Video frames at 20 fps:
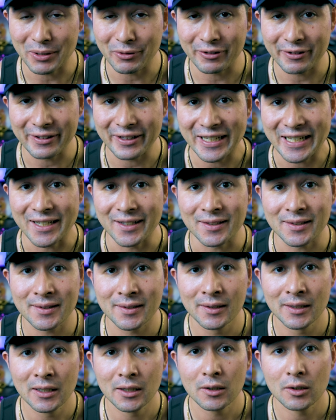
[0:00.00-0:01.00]
released?
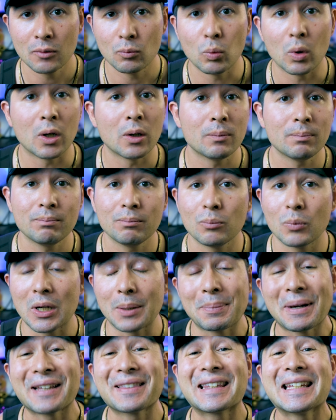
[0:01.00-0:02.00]
Well, what about